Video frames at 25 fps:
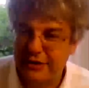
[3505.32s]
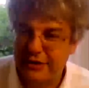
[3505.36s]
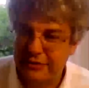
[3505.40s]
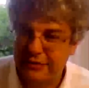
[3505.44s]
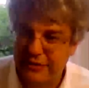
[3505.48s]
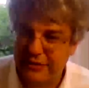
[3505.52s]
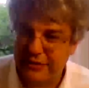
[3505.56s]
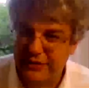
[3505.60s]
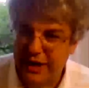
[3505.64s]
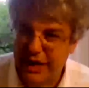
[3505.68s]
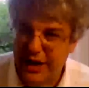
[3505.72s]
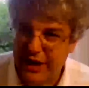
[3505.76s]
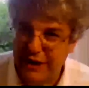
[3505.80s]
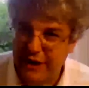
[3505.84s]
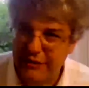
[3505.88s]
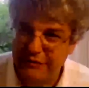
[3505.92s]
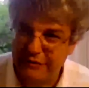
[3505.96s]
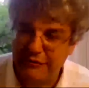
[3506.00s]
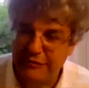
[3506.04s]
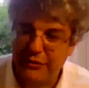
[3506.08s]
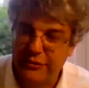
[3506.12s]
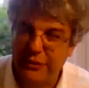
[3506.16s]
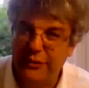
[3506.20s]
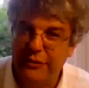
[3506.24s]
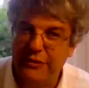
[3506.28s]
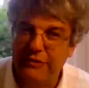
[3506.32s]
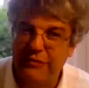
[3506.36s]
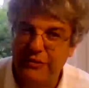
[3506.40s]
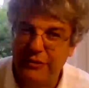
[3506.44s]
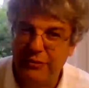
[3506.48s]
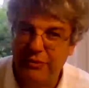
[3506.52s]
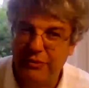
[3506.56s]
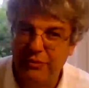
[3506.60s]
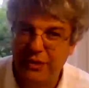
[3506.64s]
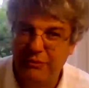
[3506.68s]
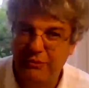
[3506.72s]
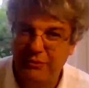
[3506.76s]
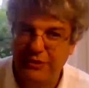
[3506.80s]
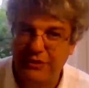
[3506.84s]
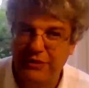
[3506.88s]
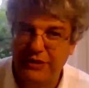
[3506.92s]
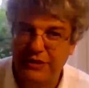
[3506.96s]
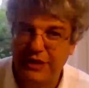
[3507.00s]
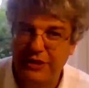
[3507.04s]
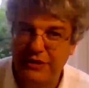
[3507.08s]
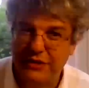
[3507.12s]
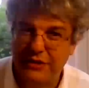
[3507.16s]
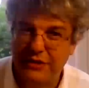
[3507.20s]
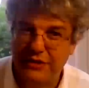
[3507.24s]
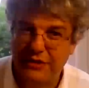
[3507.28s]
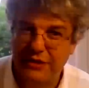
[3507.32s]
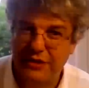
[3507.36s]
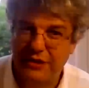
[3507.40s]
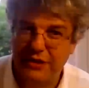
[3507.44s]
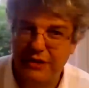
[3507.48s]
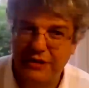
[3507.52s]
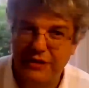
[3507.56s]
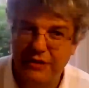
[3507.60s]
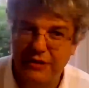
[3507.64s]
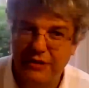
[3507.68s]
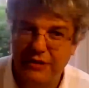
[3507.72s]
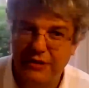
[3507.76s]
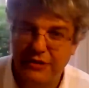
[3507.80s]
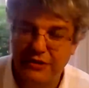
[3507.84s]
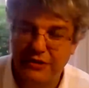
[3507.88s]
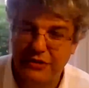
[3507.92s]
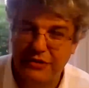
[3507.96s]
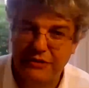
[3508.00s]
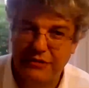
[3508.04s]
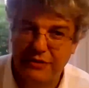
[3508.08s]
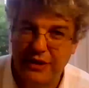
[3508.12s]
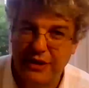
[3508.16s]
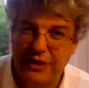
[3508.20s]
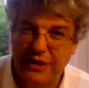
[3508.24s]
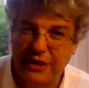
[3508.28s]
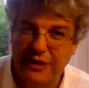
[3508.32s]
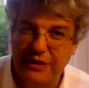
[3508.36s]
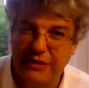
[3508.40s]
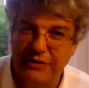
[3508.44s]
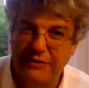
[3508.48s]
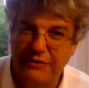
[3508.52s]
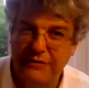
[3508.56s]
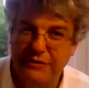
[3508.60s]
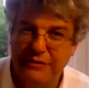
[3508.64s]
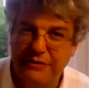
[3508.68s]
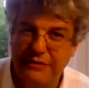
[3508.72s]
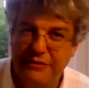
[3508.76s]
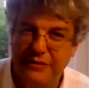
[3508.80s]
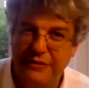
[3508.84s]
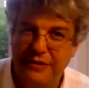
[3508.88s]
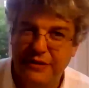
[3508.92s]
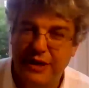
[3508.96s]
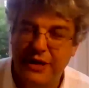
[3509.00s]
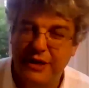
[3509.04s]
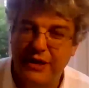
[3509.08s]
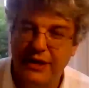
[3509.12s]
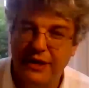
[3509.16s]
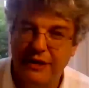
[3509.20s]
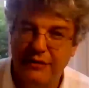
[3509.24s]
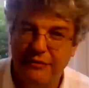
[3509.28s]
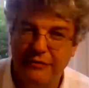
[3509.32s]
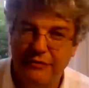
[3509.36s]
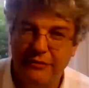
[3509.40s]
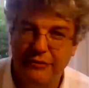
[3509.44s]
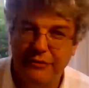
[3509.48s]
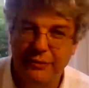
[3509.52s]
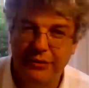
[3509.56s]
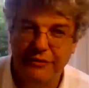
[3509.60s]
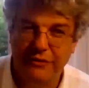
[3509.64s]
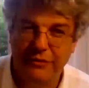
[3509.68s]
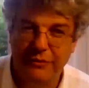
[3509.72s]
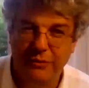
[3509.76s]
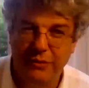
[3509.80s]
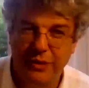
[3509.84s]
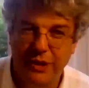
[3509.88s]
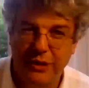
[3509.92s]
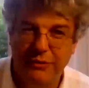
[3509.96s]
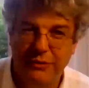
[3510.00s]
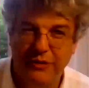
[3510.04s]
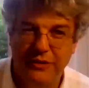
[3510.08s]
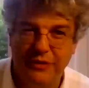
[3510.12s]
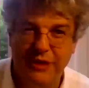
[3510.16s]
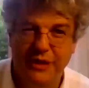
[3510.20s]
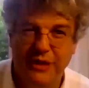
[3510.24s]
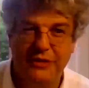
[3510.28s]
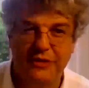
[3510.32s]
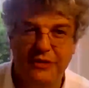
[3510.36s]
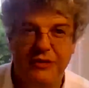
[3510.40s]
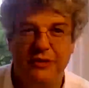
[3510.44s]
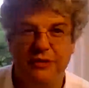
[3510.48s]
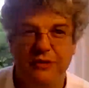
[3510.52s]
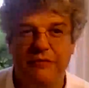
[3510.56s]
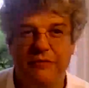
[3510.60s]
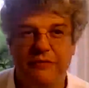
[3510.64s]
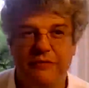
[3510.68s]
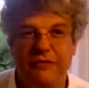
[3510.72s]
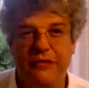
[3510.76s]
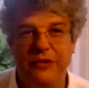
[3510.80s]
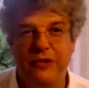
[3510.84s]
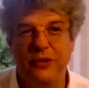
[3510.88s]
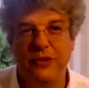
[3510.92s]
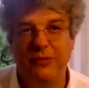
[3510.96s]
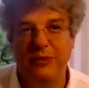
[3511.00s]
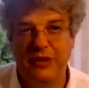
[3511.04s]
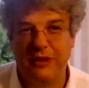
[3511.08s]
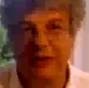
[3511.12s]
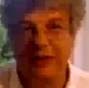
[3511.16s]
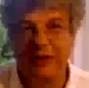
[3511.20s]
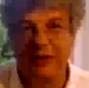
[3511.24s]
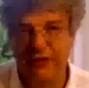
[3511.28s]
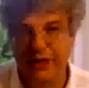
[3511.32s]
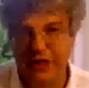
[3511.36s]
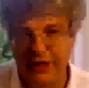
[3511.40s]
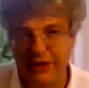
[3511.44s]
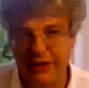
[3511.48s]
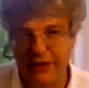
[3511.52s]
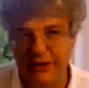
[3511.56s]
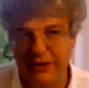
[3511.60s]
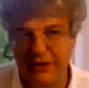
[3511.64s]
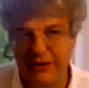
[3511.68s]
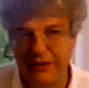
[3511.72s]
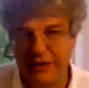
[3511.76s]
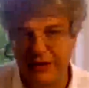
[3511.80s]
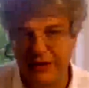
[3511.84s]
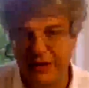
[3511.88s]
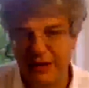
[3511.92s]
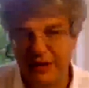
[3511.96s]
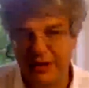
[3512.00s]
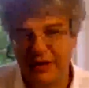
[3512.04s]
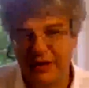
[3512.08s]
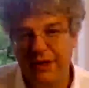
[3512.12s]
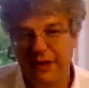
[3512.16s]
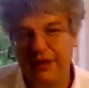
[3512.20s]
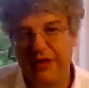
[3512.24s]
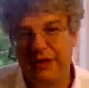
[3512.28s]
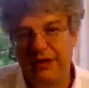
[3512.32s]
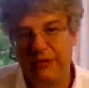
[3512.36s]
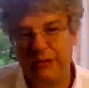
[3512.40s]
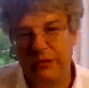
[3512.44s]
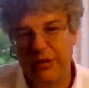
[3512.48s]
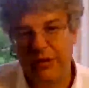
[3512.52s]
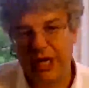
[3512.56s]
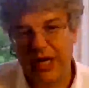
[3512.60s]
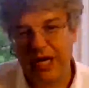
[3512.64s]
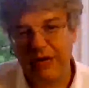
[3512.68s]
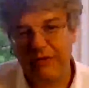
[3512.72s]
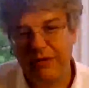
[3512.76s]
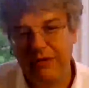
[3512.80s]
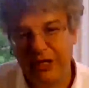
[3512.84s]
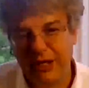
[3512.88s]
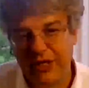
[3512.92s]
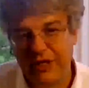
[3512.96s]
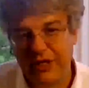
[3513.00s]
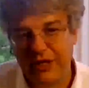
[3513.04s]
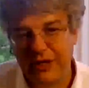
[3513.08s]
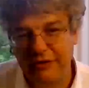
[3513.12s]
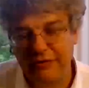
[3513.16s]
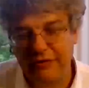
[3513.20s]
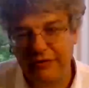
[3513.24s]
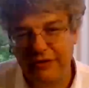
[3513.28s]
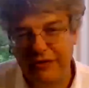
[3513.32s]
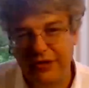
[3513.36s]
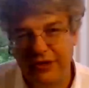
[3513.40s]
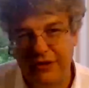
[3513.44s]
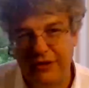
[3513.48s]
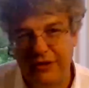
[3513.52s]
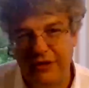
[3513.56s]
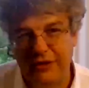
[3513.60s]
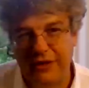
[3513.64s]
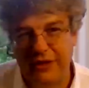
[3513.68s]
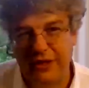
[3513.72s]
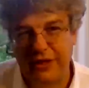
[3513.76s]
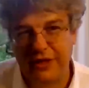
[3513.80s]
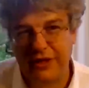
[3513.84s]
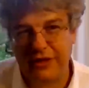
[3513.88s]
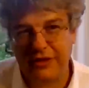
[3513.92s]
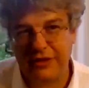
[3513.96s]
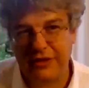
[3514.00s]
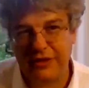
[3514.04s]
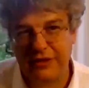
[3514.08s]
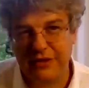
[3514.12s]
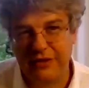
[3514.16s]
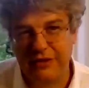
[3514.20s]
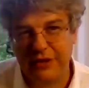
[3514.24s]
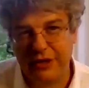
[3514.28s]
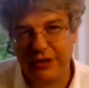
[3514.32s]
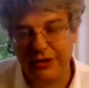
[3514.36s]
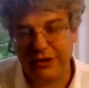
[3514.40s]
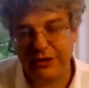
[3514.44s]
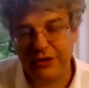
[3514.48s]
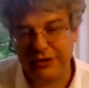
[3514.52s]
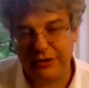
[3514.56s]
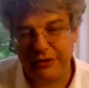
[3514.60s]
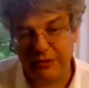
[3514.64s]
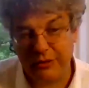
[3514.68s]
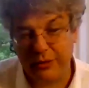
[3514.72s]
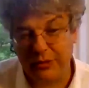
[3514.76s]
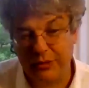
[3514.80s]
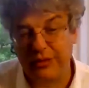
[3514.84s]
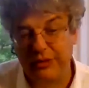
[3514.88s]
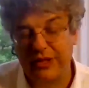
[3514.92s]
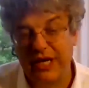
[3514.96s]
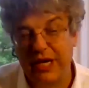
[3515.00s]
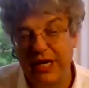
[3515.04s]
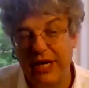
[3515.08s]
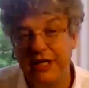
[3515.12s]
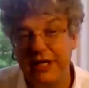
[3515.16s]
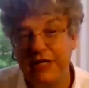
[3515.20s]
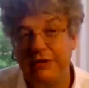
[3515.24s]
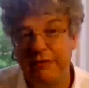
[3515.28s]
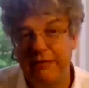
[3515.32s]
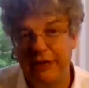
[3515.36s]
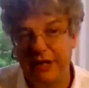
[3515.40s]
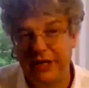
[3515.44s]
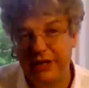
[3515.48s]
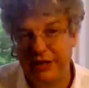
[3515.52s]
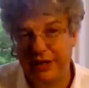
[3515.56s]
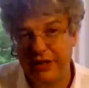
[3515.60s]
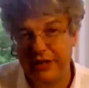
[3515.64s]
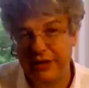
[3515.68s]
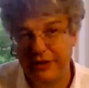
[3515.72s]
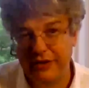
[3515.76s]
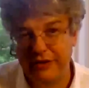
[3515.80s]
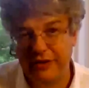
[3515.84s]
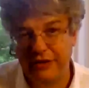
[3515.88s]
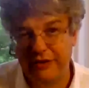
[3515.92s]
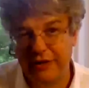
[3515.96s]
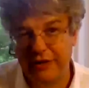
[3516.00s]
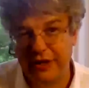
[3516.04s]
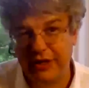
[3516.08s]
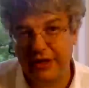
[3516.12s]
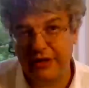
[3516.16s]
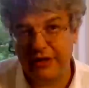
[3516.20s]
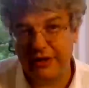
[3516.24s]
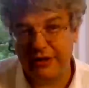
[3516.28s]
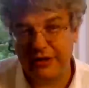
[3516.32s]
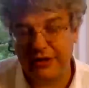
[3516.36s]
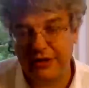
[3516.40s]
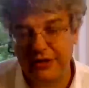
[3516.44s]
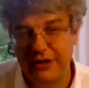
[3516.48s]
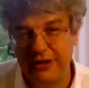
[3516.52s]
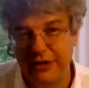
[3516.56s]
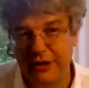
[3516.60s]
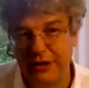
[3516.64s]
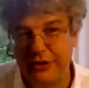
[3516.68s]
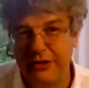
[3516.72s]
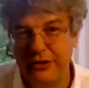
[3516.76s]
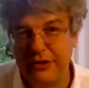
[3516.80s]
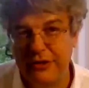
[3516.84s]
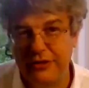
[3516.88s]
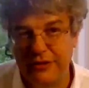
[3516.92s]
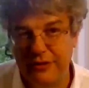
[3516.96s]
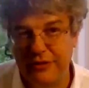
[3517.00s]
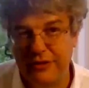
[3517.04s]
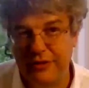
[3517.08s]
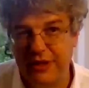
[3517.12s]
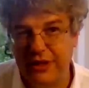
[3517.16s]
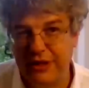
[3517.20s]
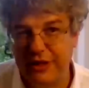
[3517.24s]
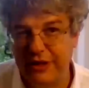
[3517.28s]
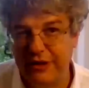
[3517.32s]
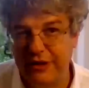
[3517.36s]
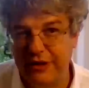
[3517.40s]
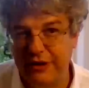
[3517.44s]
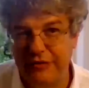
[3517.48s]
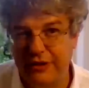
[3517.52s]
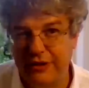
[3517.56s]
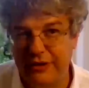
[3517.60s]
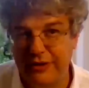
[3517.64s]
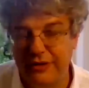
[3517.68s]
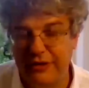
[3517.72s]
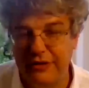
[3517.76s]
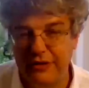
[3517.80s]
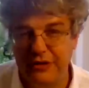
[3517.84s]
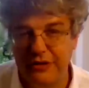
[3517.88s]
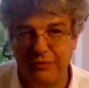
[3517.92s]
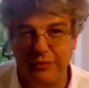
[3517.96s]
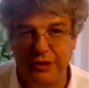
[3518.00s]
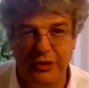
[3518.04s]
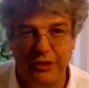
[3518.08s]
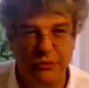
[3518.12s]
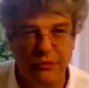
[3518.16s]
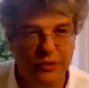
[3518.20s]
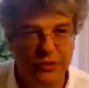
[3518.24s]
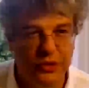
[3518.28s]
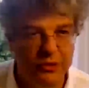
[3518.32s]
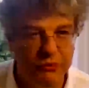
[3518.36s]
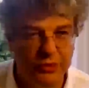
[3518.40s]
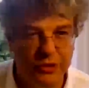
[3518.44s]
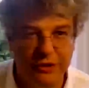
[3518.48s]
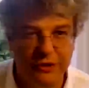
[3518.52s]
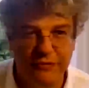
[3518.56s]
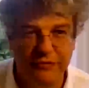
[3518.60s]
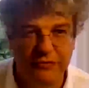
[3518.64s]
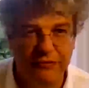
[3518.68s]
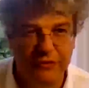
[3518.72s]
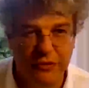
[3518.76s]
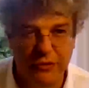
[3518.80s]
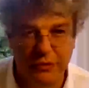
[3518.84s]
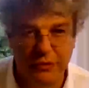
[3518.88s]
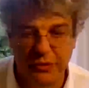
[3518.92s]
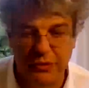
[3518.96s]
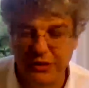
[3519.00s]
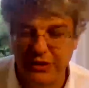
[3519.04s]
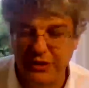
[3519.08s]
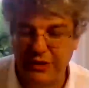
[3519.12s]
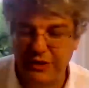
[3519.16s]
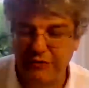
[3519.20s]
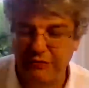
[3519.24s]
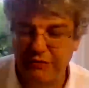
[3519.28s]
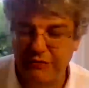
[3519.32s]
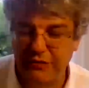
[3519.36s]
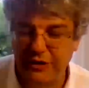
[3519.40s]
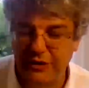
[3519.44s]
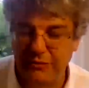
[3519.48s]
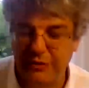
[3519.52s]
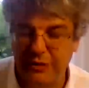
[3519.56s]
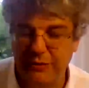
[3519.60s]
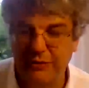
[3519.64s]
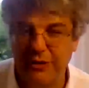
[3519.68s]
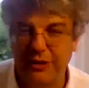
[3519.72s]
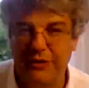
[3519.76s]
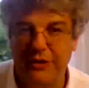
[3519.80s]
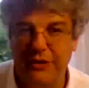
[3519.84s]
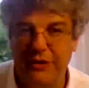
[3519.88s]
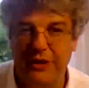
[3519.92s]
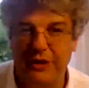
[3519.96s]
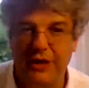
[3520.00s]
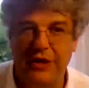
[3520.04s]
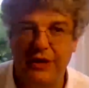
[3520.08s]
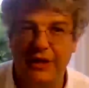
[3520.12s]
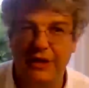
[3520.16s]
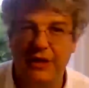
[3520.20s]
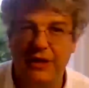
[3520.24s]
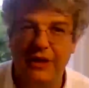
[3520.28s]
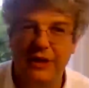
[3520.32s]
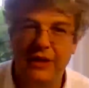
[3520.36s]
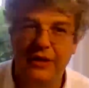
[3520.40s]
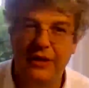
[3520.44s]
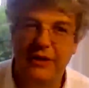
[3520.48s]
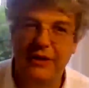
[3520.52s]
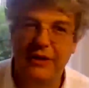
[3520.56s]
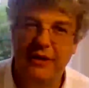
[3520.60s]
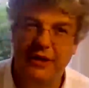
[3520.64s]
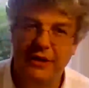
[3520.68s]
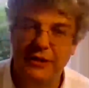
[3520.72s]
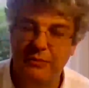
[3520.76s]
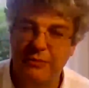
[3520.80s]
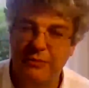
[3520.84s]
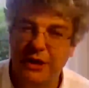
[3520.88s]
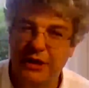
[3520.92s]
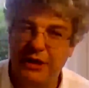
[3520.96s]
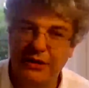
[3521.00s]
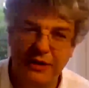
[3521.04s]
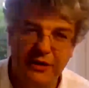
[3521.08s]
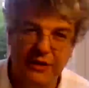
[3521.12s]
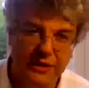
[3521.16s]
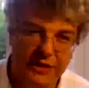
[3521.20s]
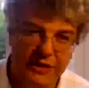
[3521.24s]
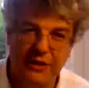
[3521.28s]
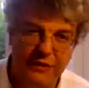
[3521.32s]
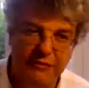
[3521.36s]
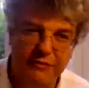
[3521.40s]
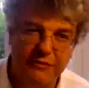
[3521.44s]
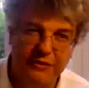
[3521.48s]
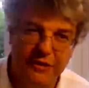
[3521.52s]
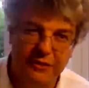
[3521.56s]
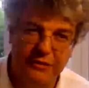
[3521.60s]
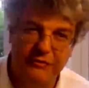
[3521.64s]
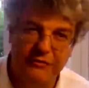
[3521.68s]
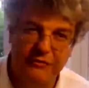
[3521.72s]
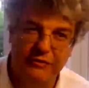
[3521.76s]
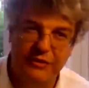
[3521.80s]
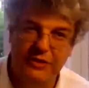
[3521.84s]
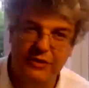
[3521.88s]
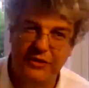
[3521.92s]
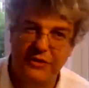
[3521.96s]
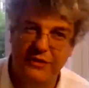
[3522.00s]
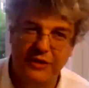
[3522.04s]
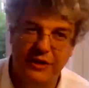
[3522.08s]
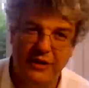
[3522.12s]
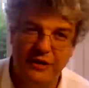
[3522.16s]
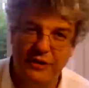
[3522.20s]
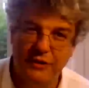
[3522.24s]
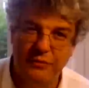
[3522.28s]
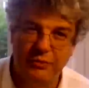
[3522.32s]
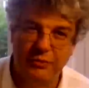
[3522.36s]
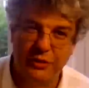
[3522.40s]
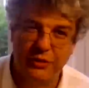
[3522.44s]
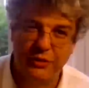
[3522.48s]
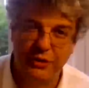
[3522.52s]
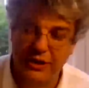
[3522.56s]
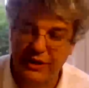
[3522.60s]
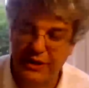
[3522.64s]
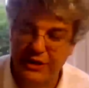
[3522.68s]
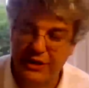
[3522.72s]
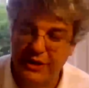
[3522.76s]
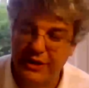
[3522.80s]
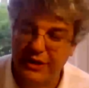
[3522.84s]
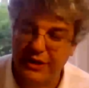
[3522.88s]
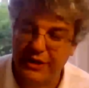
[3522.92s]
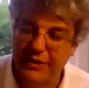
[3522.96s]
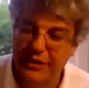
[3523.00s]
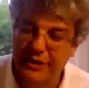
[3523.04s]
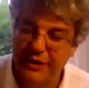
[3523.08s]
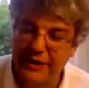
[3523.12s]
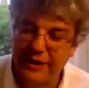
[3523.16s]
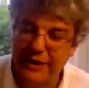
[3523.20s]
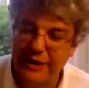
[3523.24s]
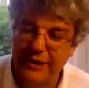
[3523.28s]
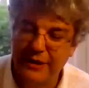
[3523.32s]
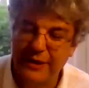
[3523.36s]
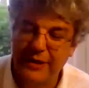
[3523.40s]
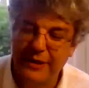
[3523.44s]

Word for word: Now, out of all of the people tested in Australia, and out of all of the people that's confirmed infected, we have an IFR that is close to, or a case fatality rate that is close to the IFR. It's about 1.4%, if I remember correctly. Expected IFR for Australia is 0.9.